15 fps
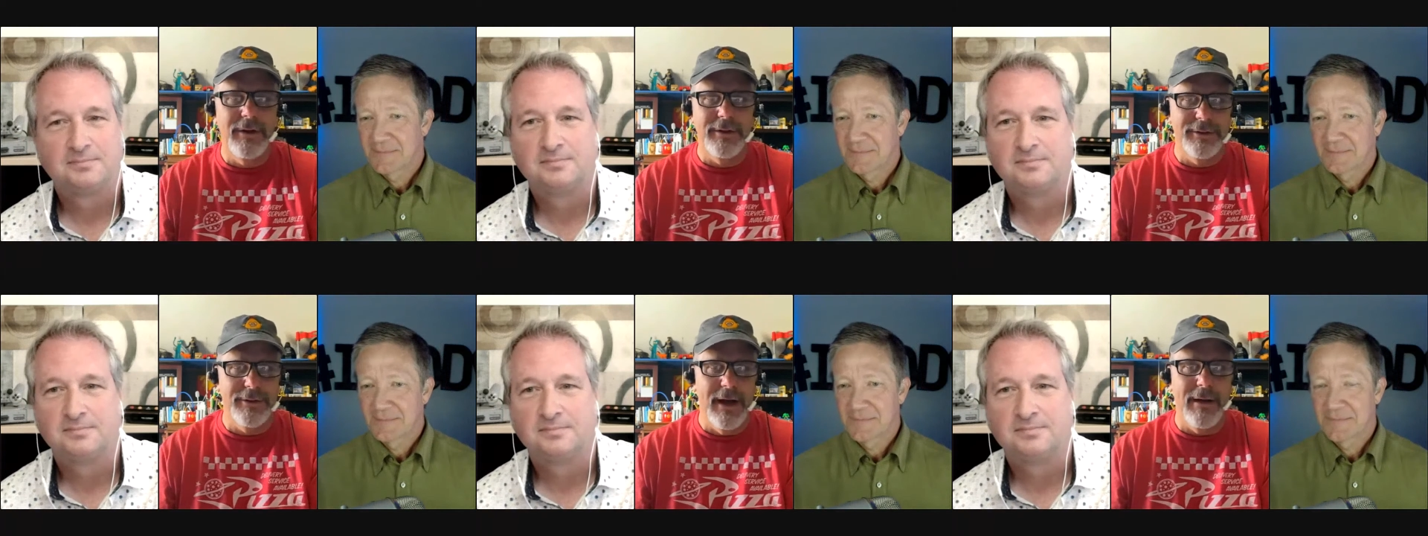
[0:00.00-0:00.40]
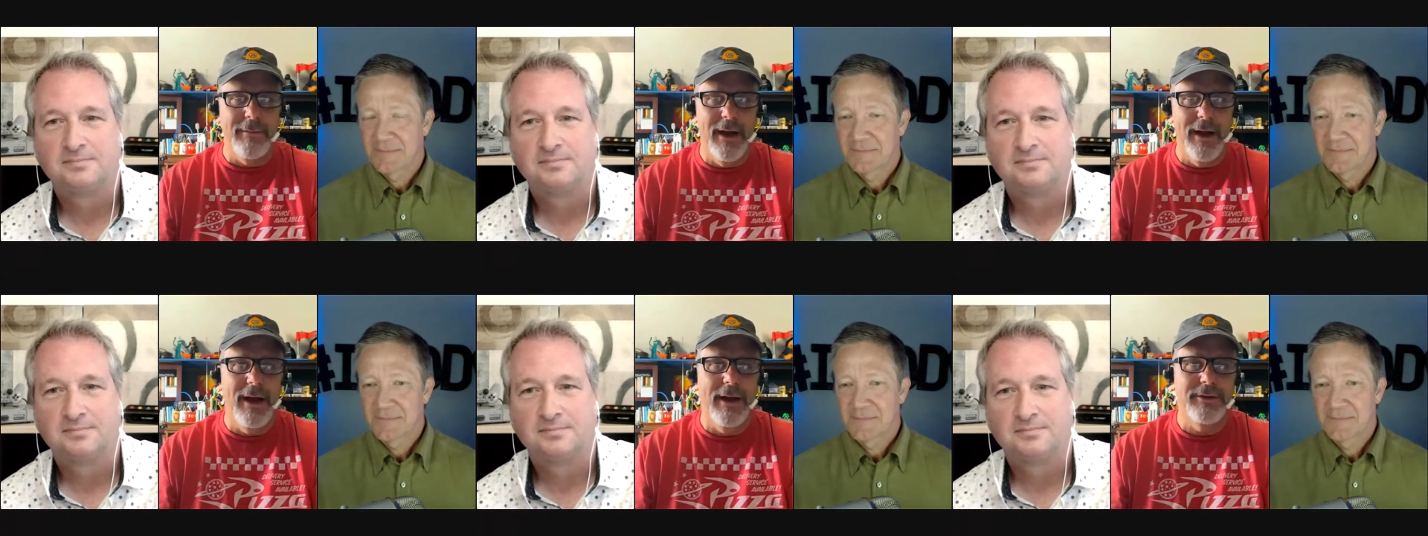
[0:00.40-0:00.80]
Speaker 1: to stop
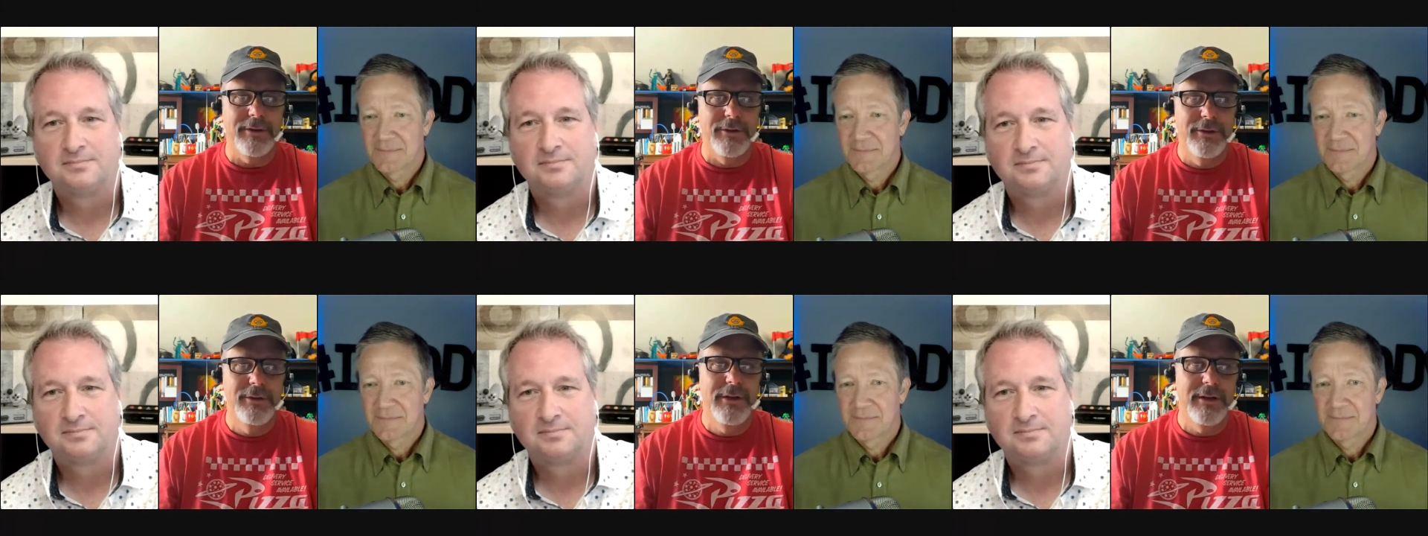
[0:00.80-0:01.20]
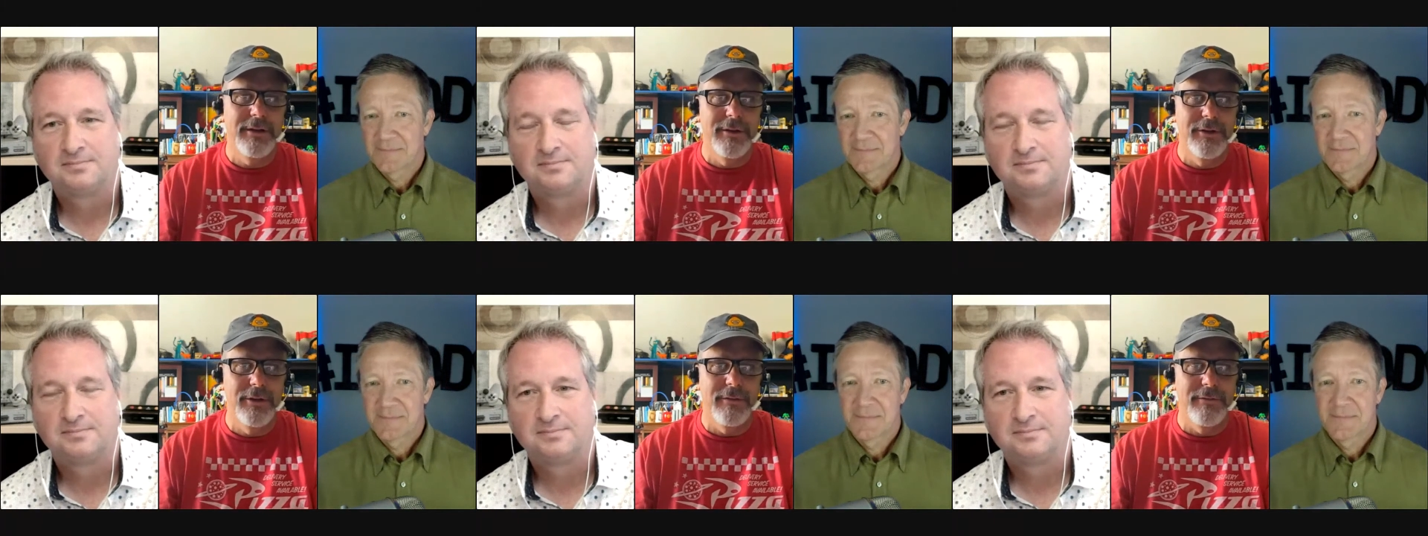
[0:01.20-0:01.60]
that, so you need
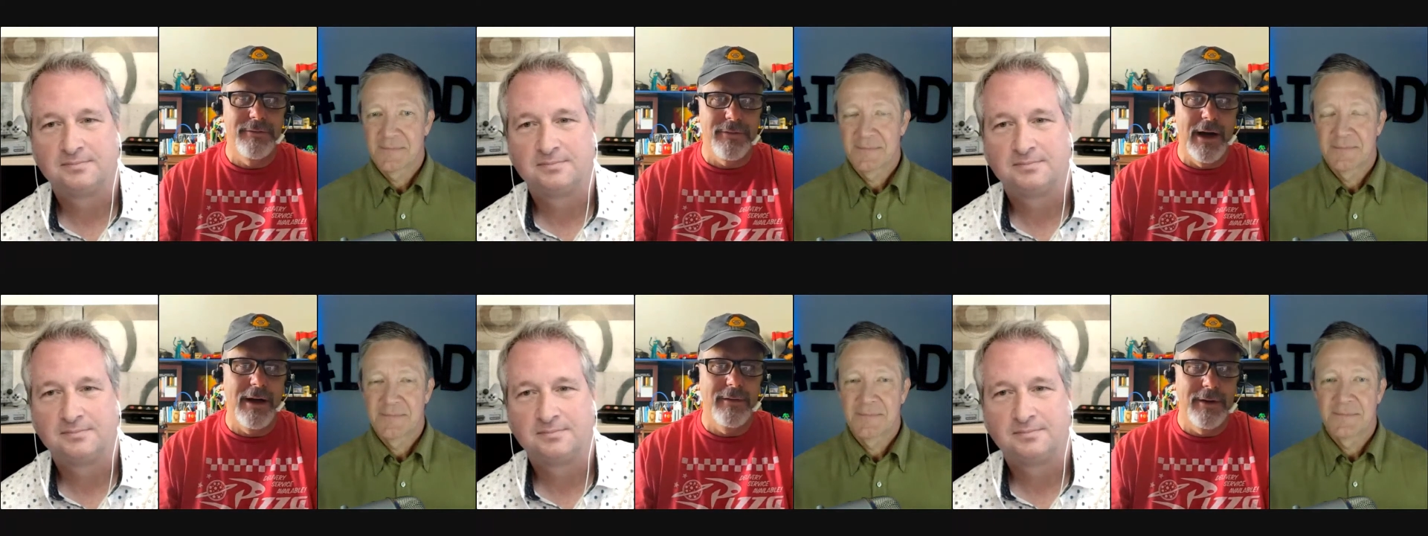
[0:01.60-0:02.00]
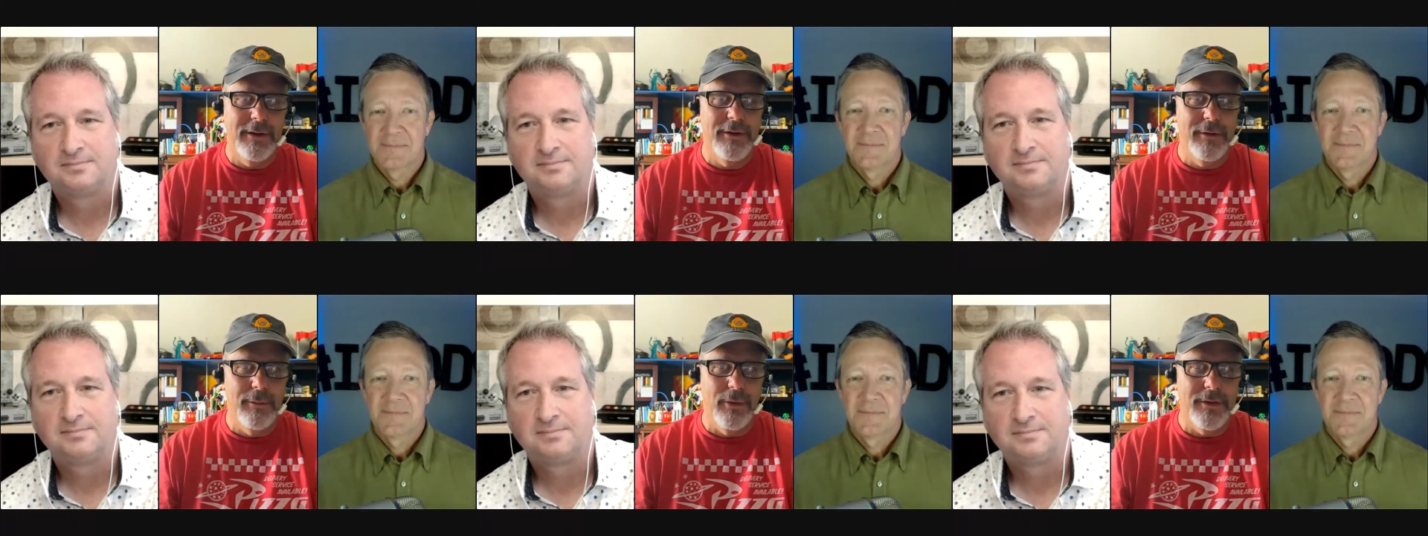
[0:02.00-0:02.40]
to do it five
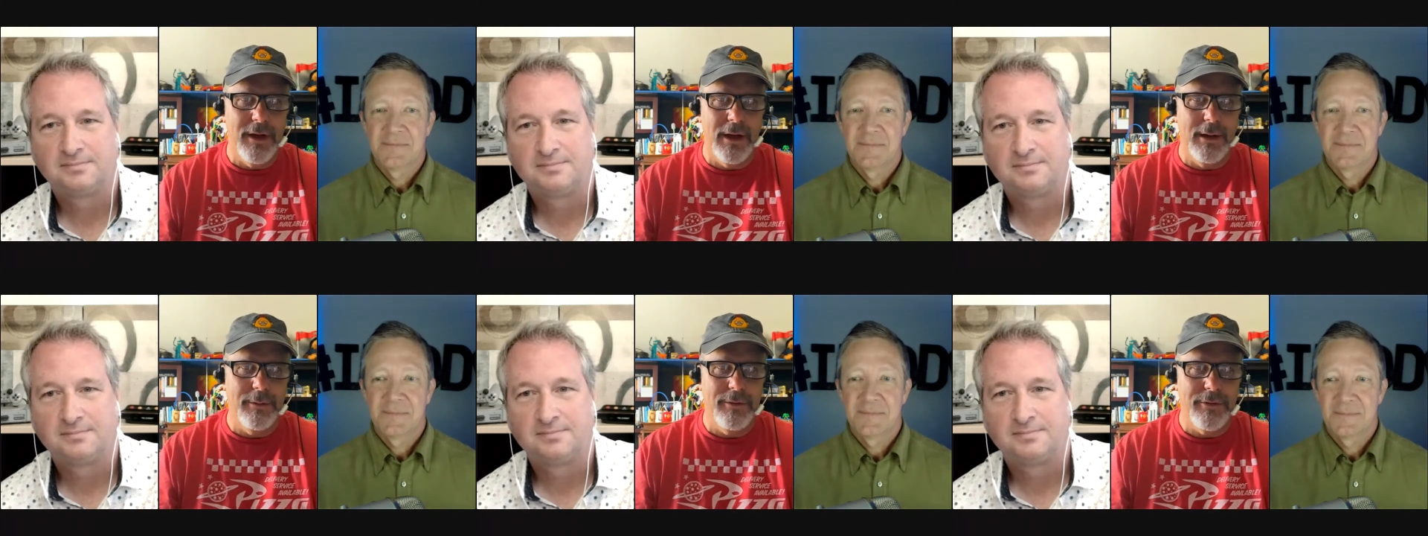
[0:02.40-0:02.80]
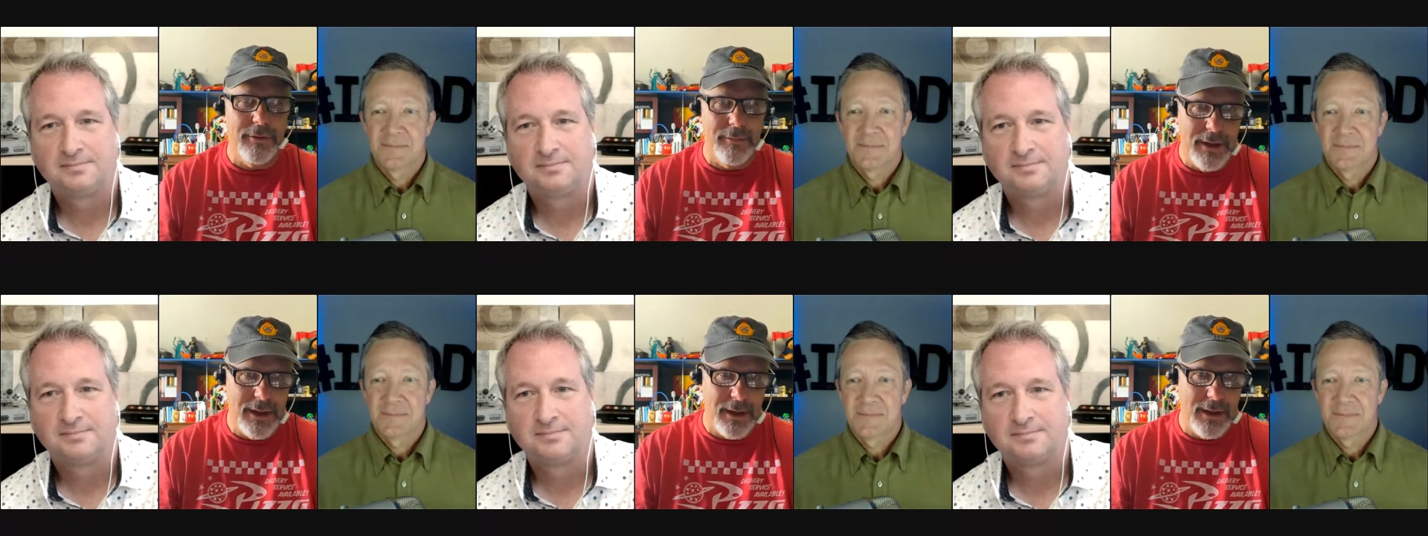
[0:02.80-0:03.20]
hundred more times for
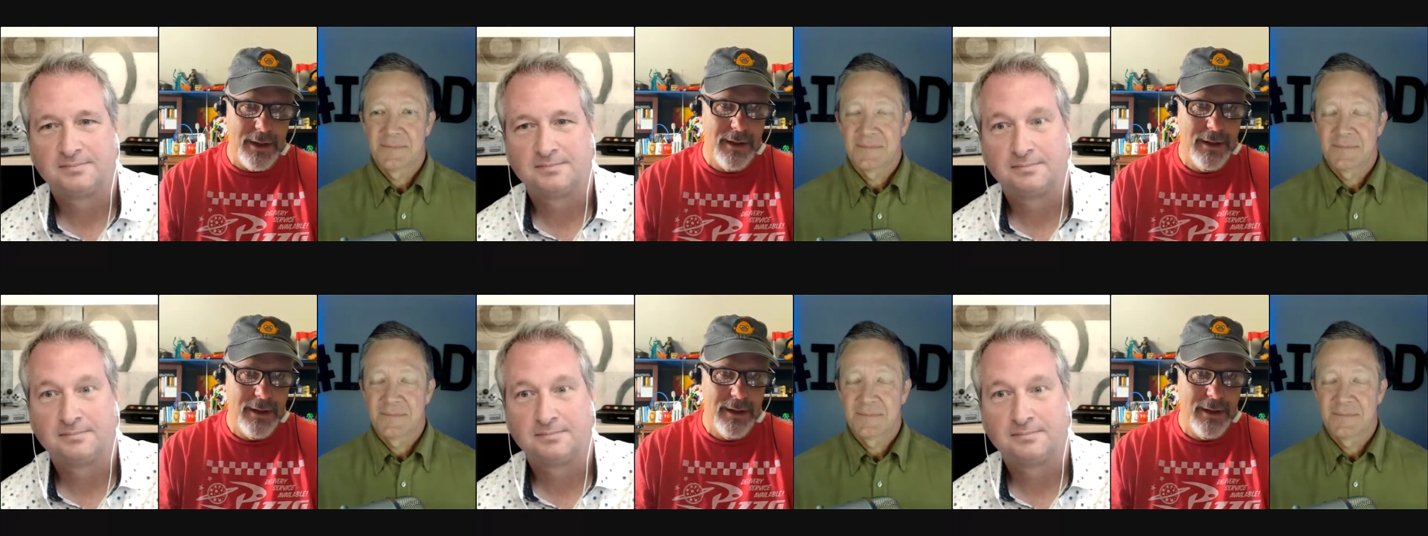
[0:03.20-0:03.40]
me.